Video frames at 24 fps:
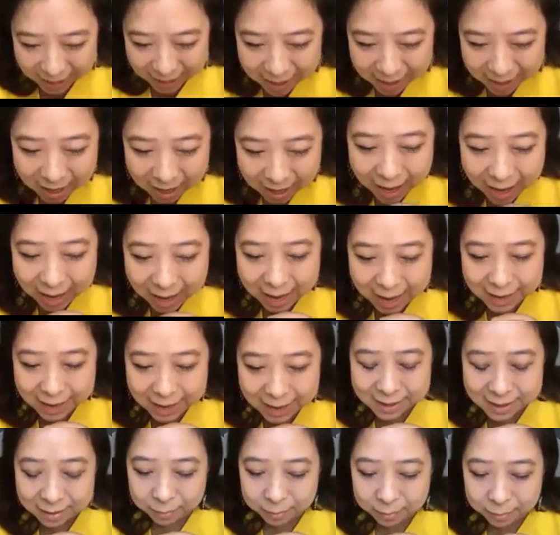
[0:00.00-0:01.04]
And
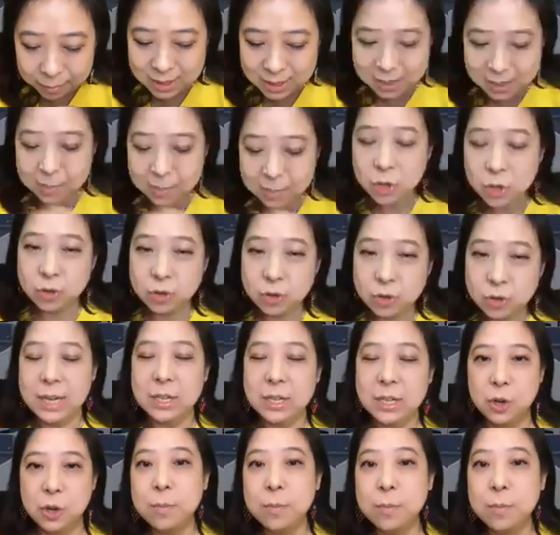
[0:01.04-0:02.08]
some shrink so
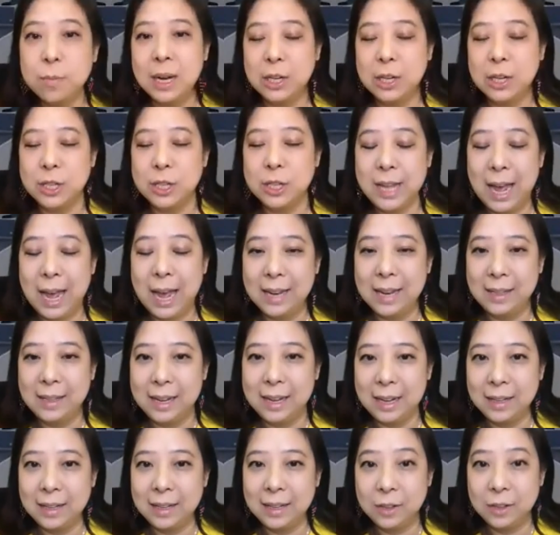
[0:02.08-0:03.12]
much that they
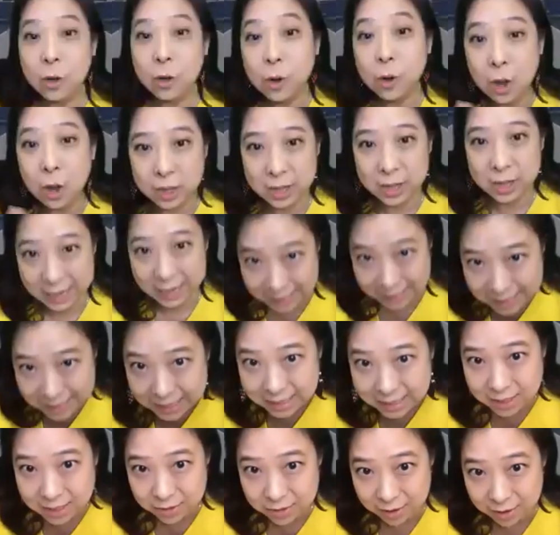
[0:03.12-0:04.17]
no longer
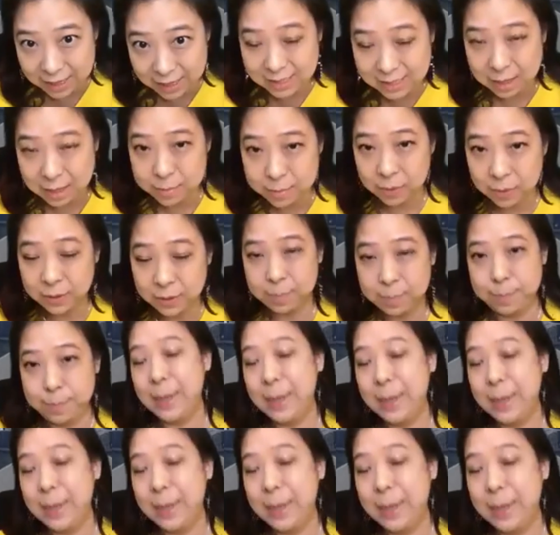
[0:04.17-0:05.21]
exist, right? Some of the
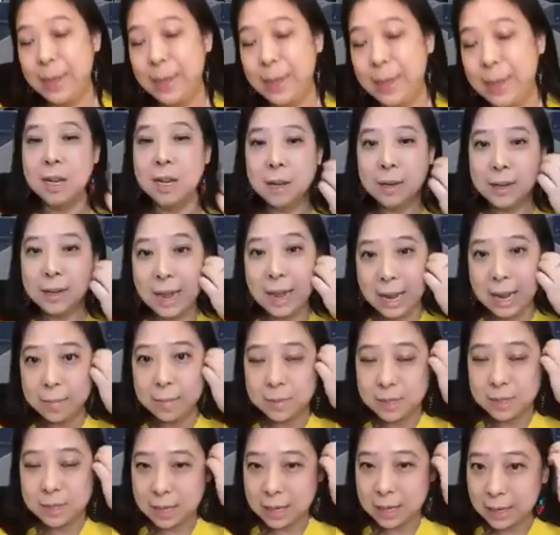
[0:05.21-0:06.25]
biggest names
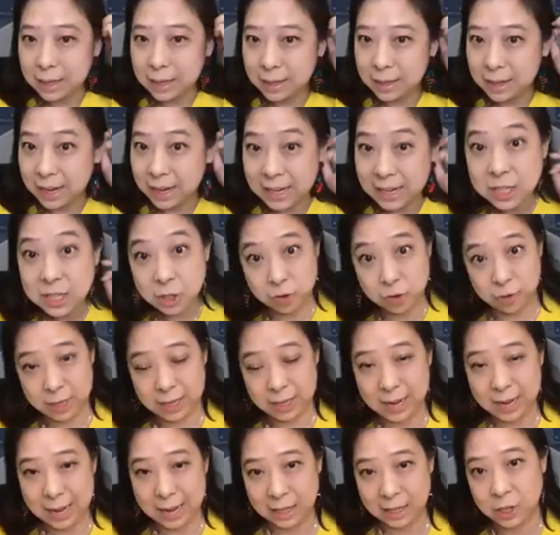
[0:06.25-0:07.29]
in history
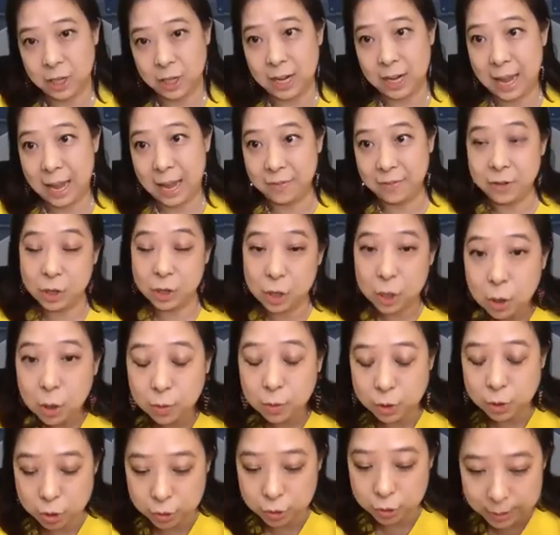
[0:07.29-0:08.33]
actually have to close
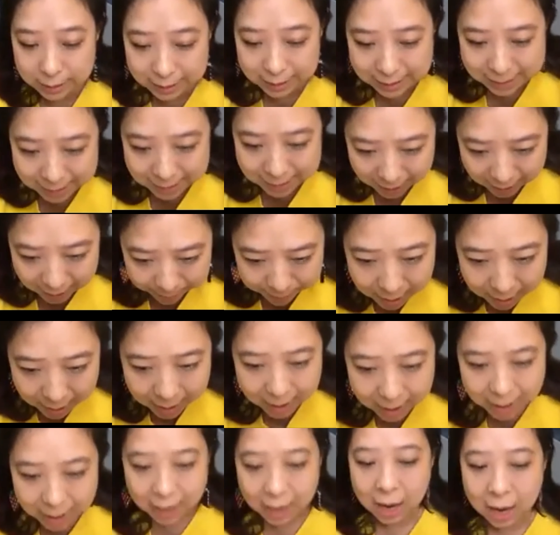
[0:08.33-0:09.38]
during this time.
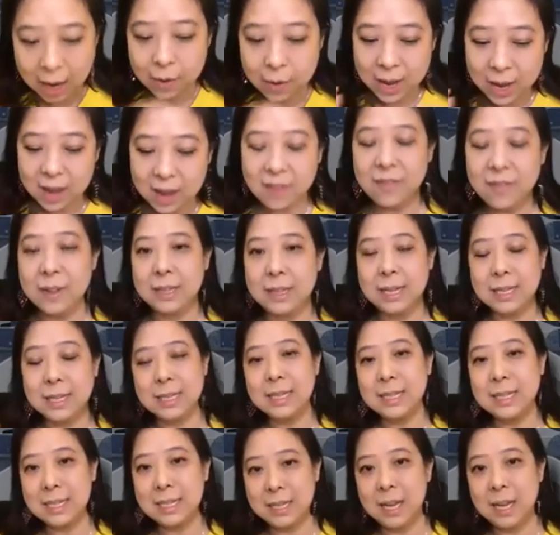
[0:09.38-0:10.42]
However, this is the
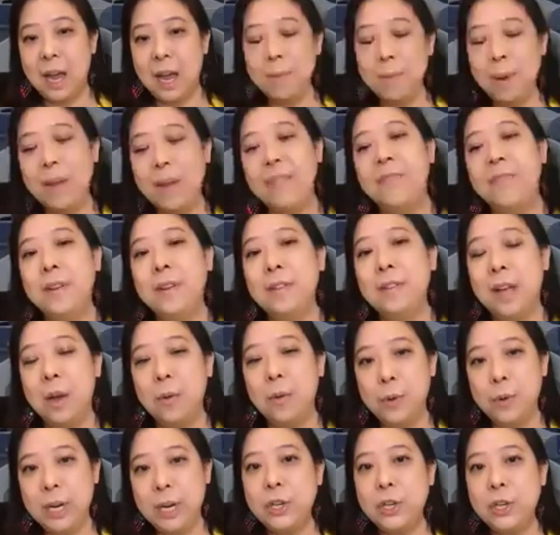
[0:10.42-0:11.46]
time I feel that
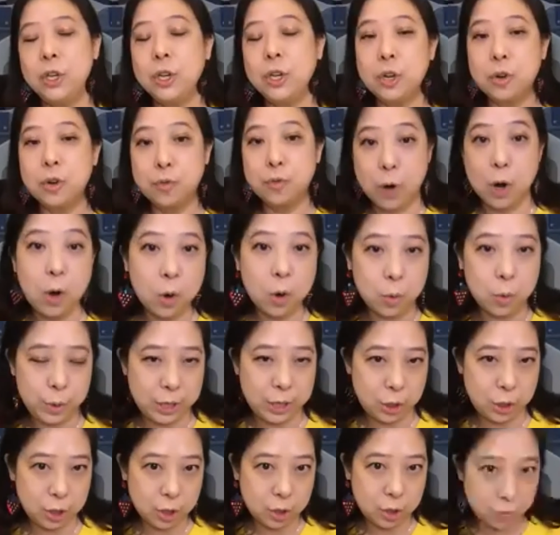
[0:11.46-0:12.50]
we should grow. We
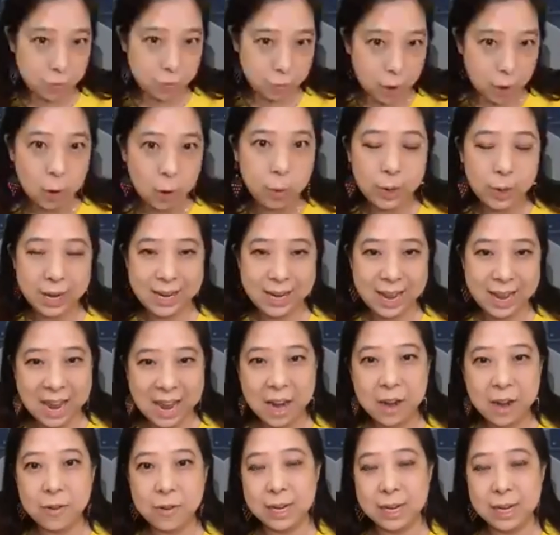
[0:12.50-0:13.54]
should grow in
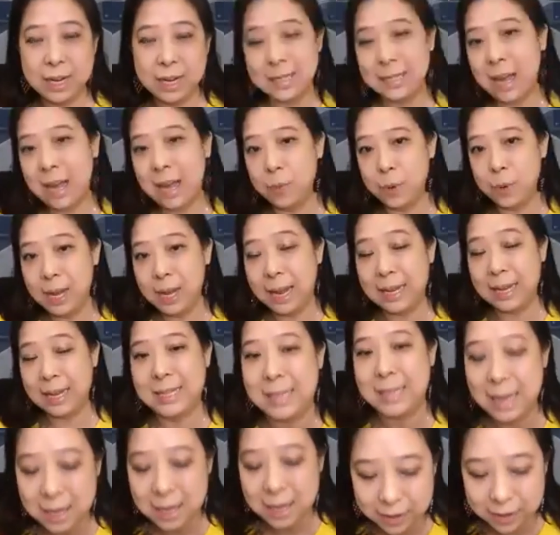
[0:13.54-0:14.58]
areas that we
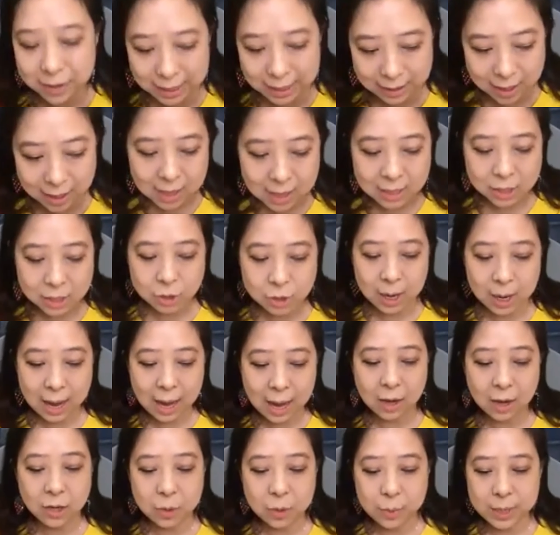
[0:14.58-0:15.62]
excel in. So how
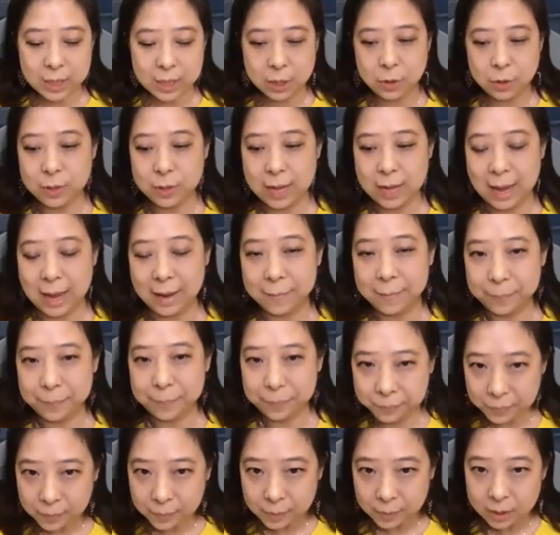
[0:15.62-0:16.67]
do we do that?
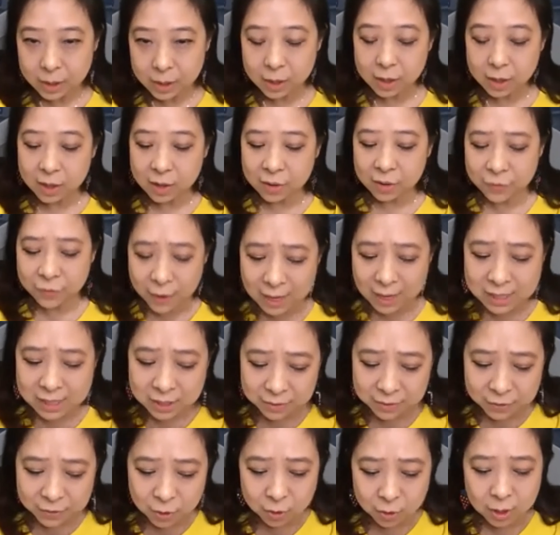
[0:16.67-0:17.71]
First of
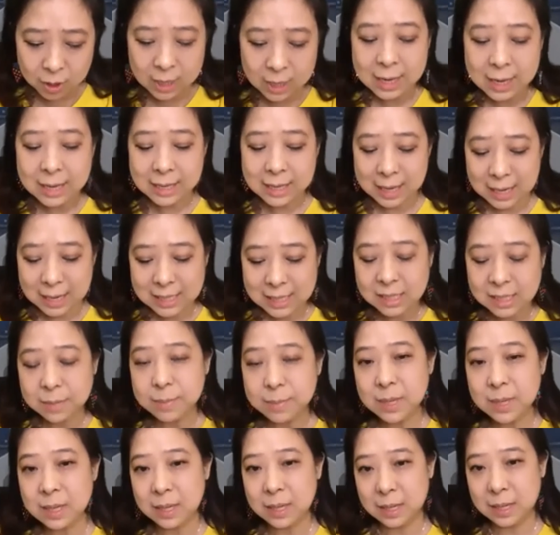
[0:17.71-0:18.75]
all,
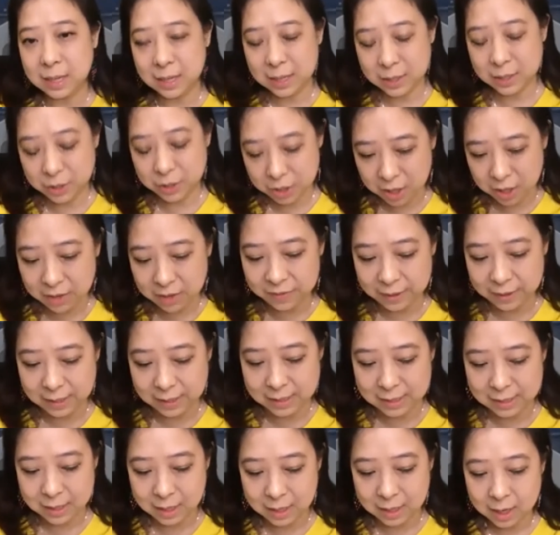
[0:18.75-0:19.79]
customer service.
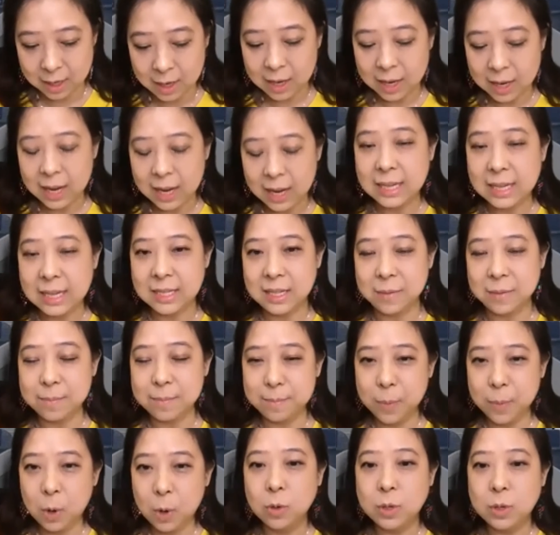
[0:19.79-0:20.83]
is the
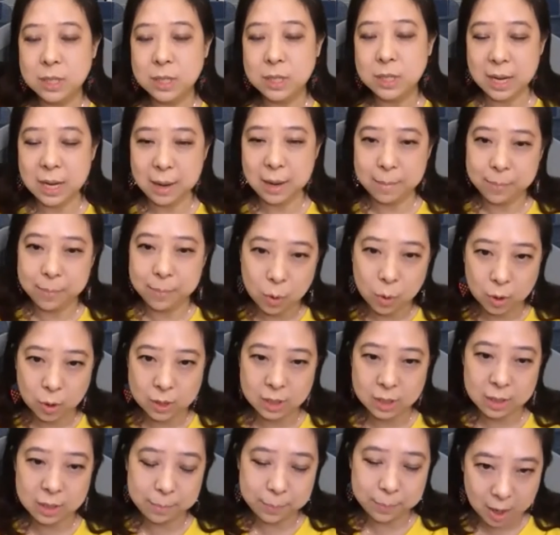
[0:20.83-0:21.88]
most important
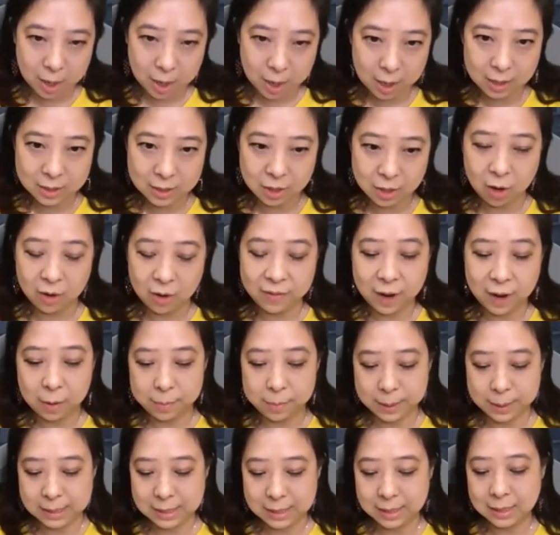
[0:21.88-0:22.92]
part of our
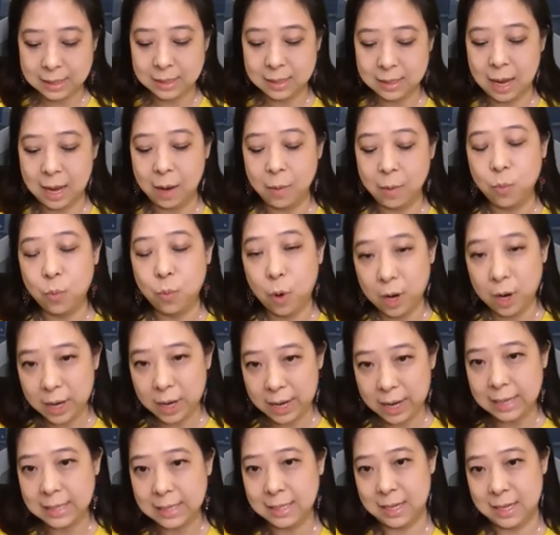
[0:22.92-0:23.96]
business, and what
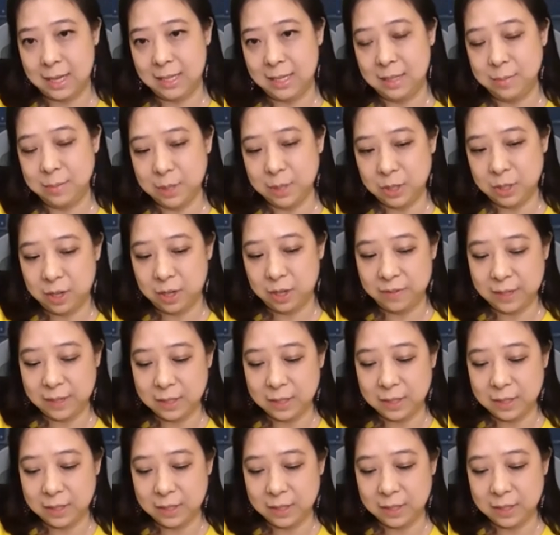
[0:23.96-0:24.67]
is customer service?